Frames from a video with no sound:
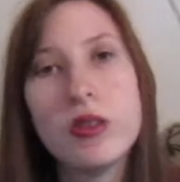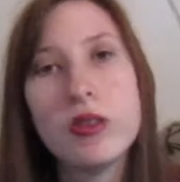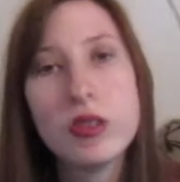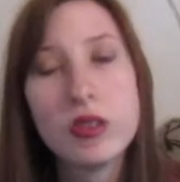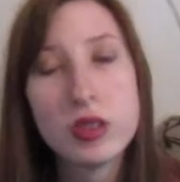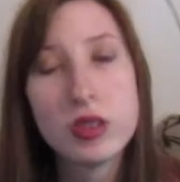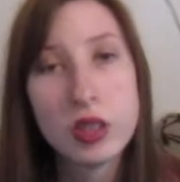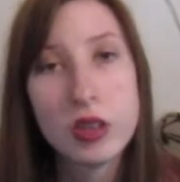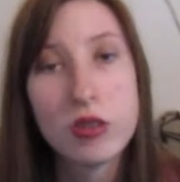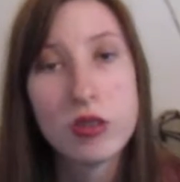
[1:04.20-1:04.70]
I've
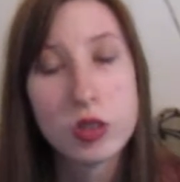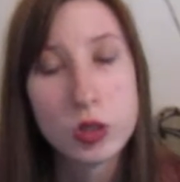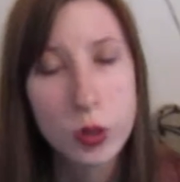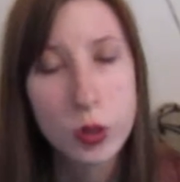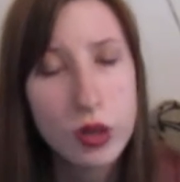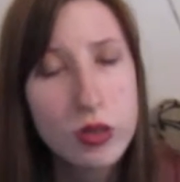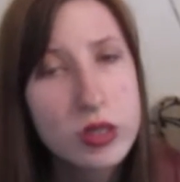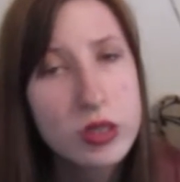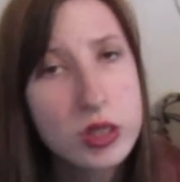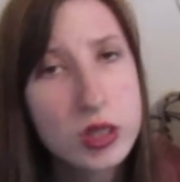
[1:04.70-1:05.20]
lived there for
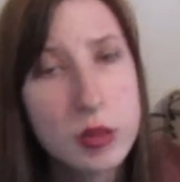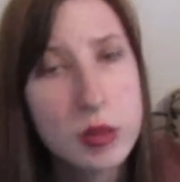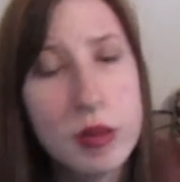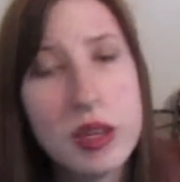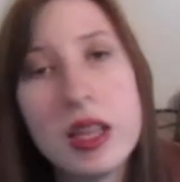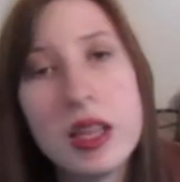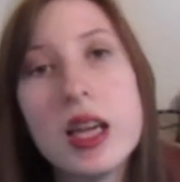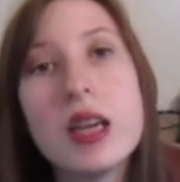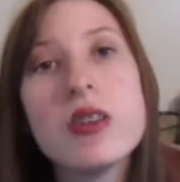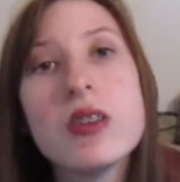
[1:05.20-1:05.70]
12 years of my
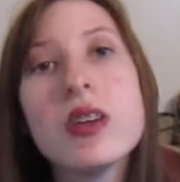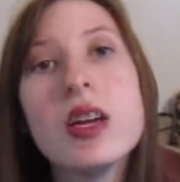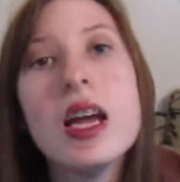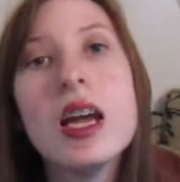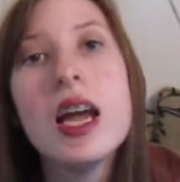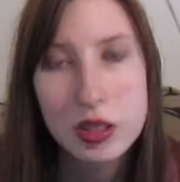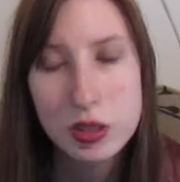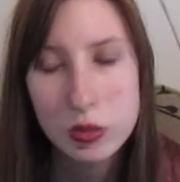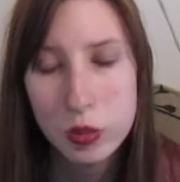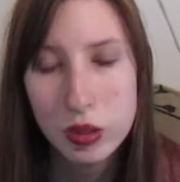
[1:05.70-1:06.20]
life.
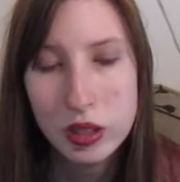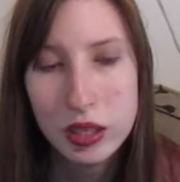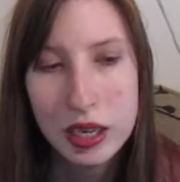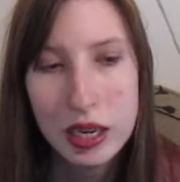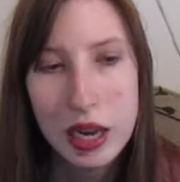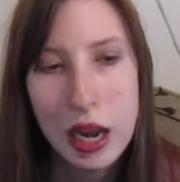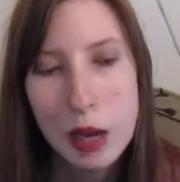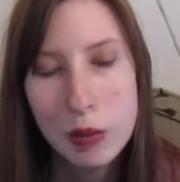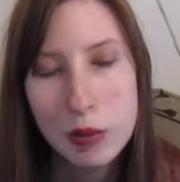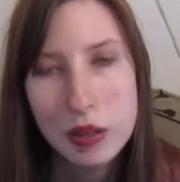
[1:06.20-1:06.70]
This one
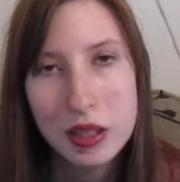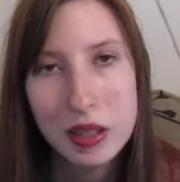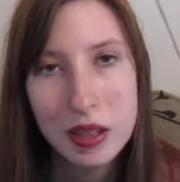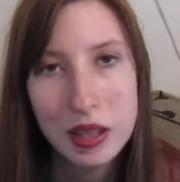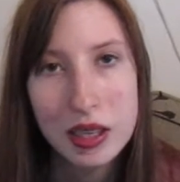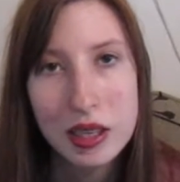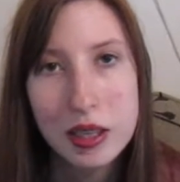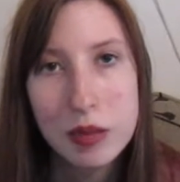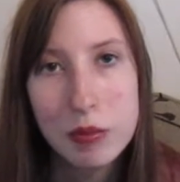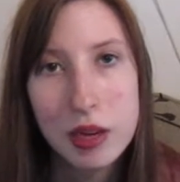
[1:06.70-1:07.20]
night, I'm like
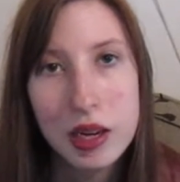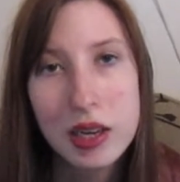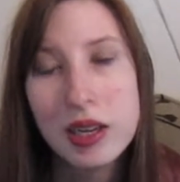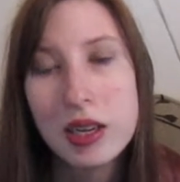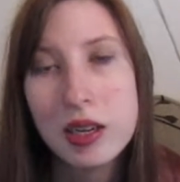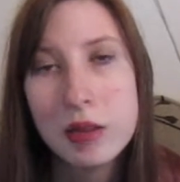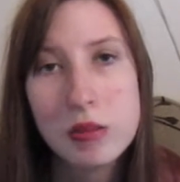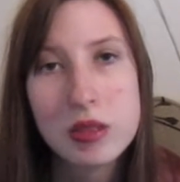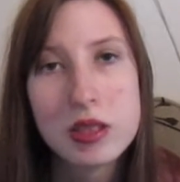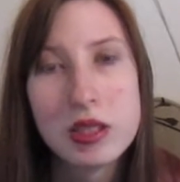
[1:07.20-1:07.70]
laying in bed
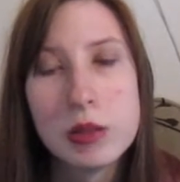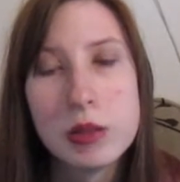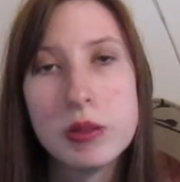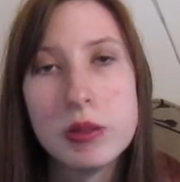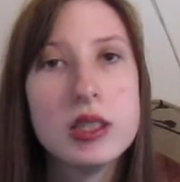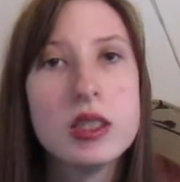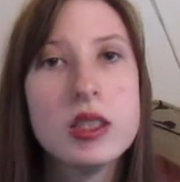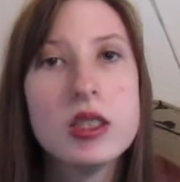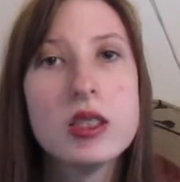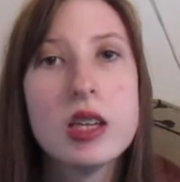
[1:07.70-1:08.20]
and
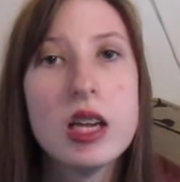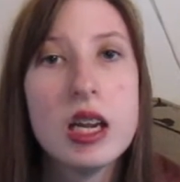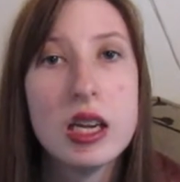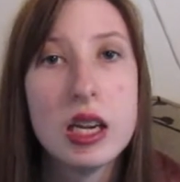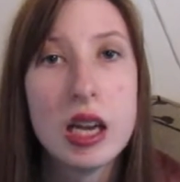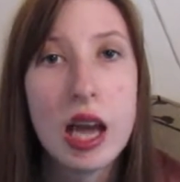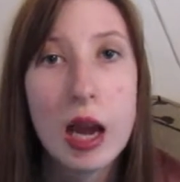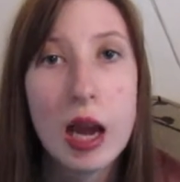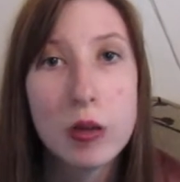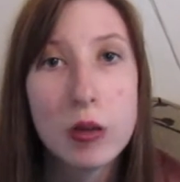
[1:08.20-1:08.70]
sleeping,
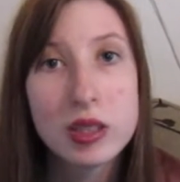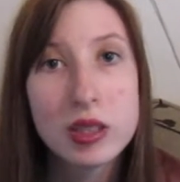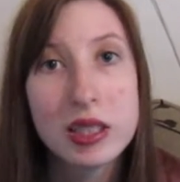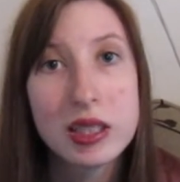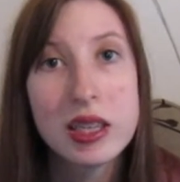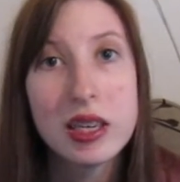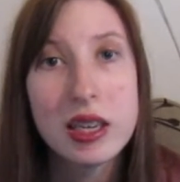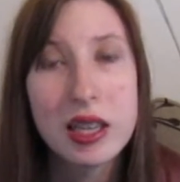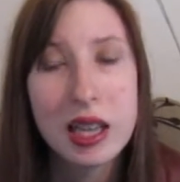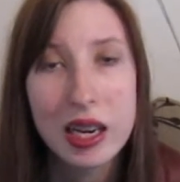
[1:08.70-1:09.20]
and I was
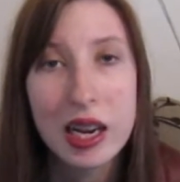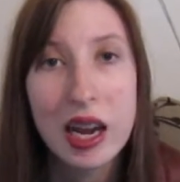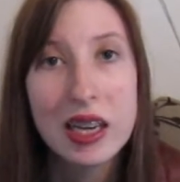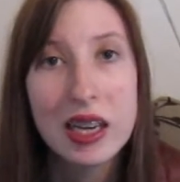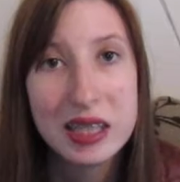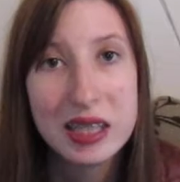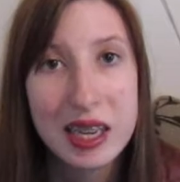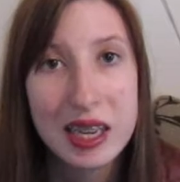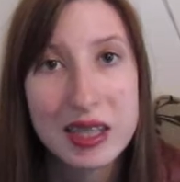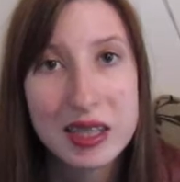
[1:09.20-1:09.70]
in like a
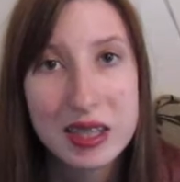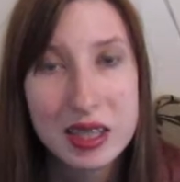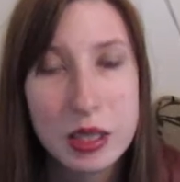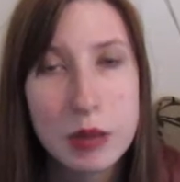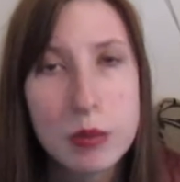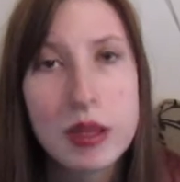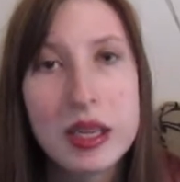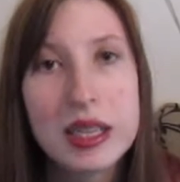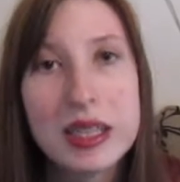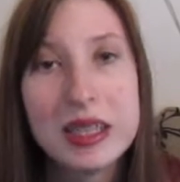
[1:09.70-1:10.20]
dead
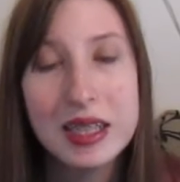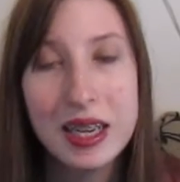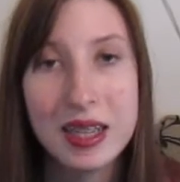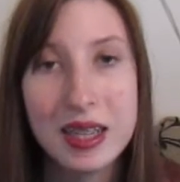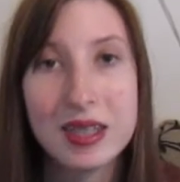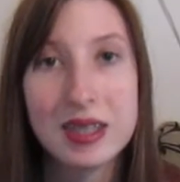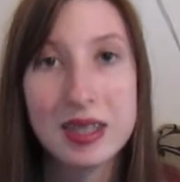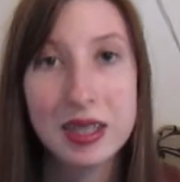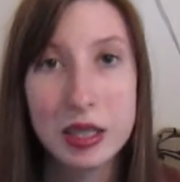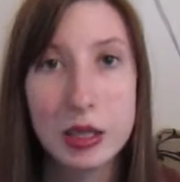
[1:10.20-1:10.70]
sleep, like
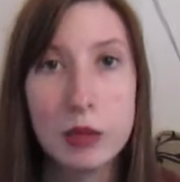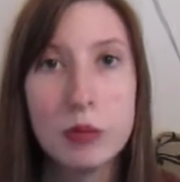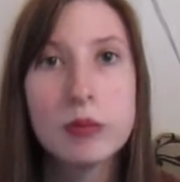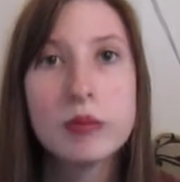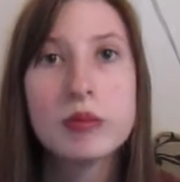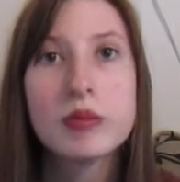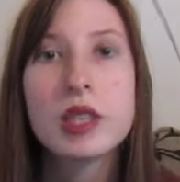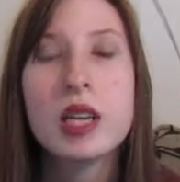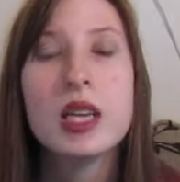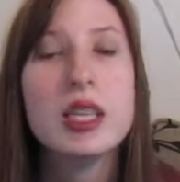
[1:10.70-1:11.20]
dead sleep.
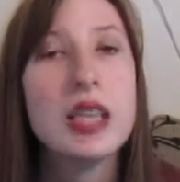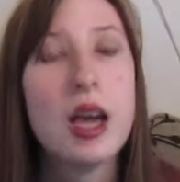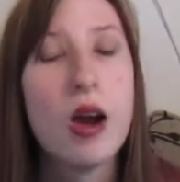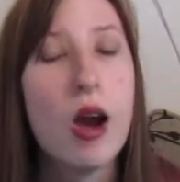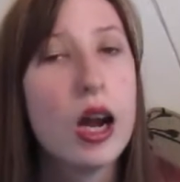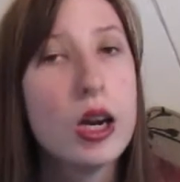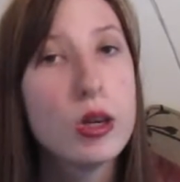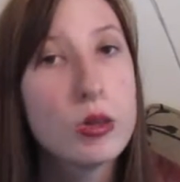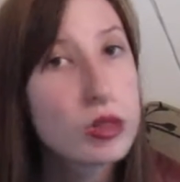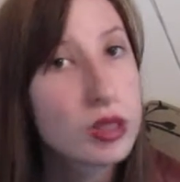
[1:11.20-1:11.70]
Now,
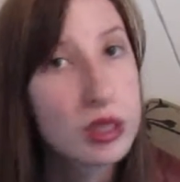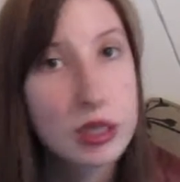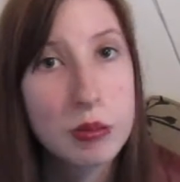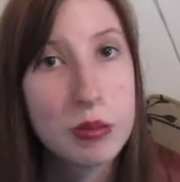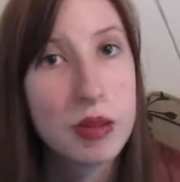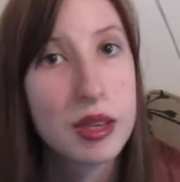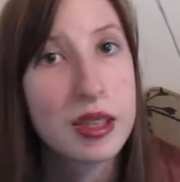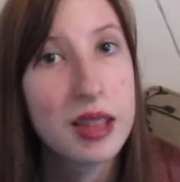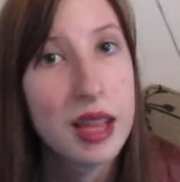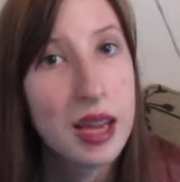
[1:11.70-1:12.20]
I don't sleep
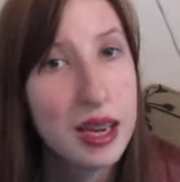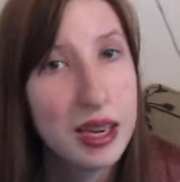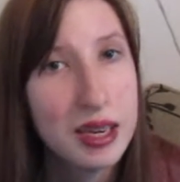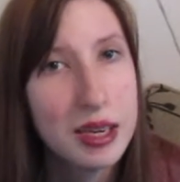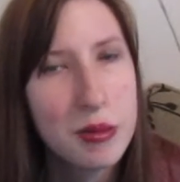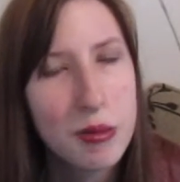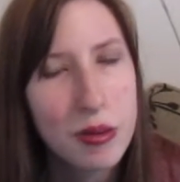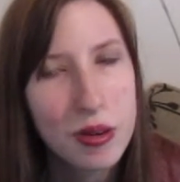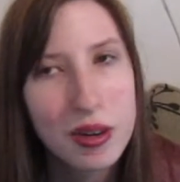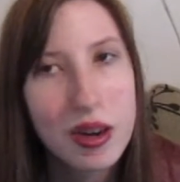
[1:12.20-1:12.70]
like that
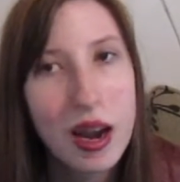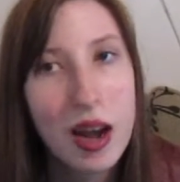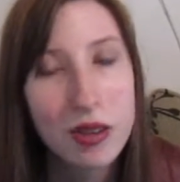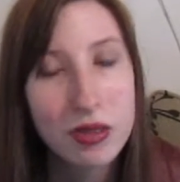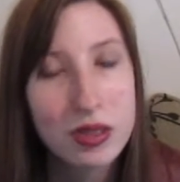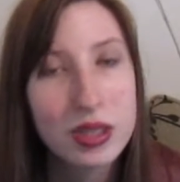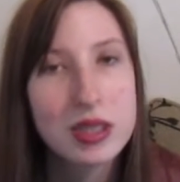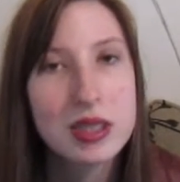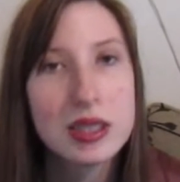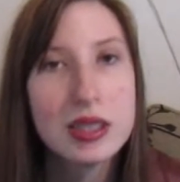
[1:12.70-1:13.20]
anymore,
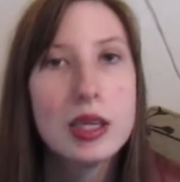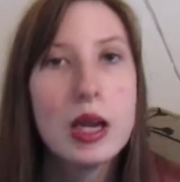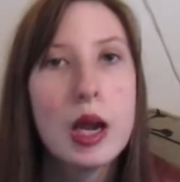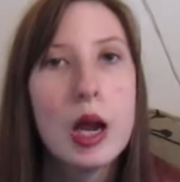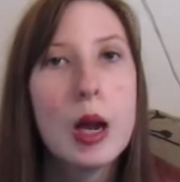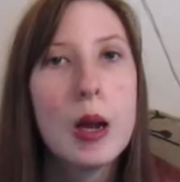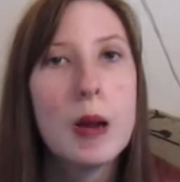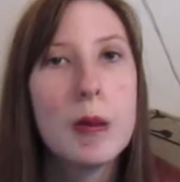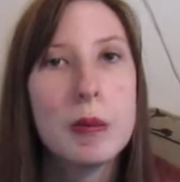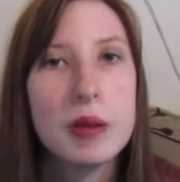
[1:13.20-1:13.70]
obviously,
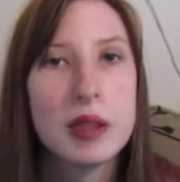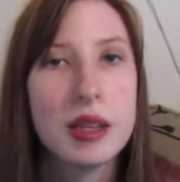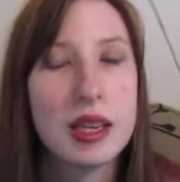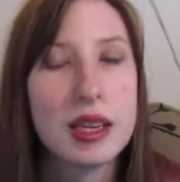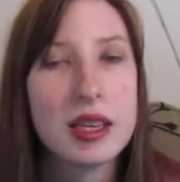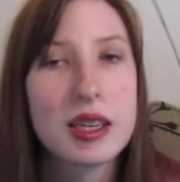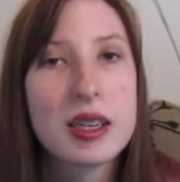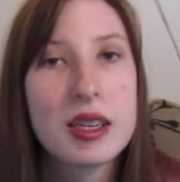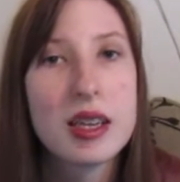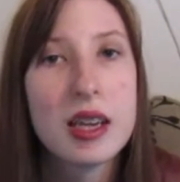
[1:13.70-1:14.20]
but
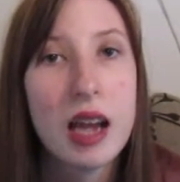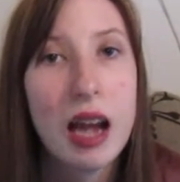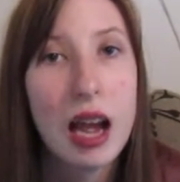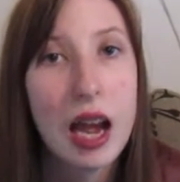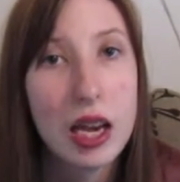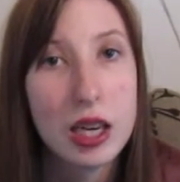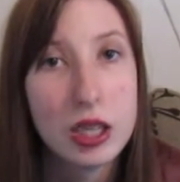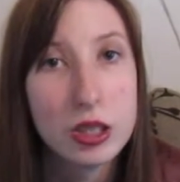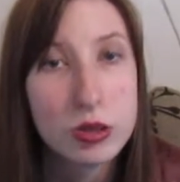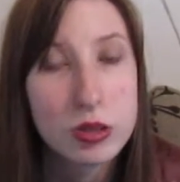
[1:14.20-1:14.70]
like,
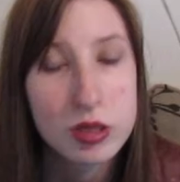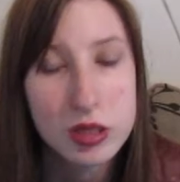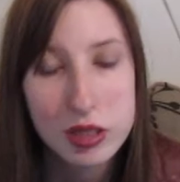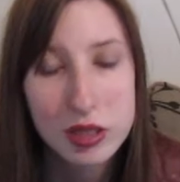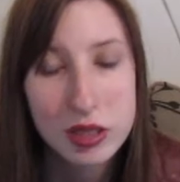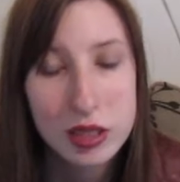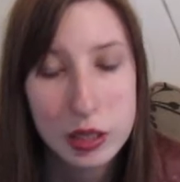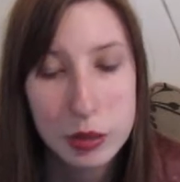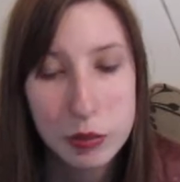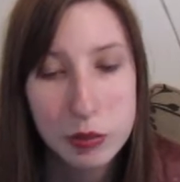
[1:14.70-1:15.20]
I used to
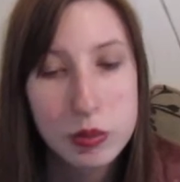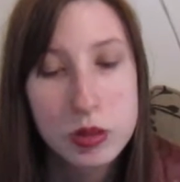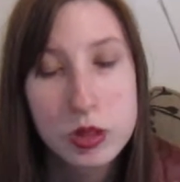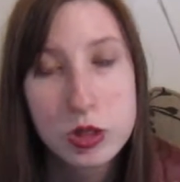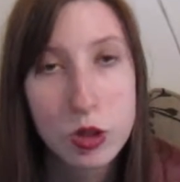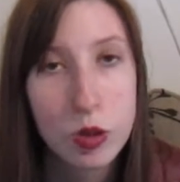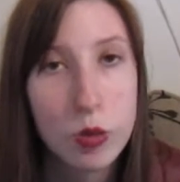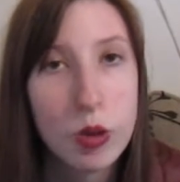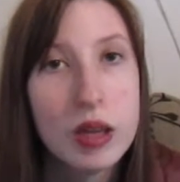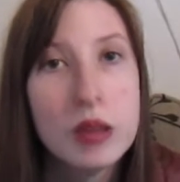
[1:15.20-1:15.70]
sleep
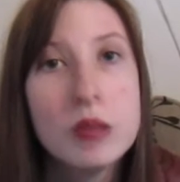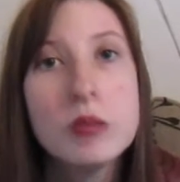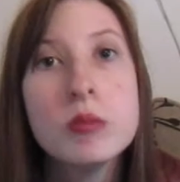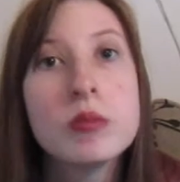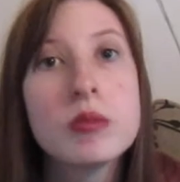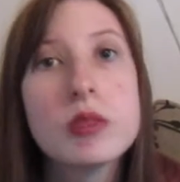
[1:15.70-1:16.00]
so well.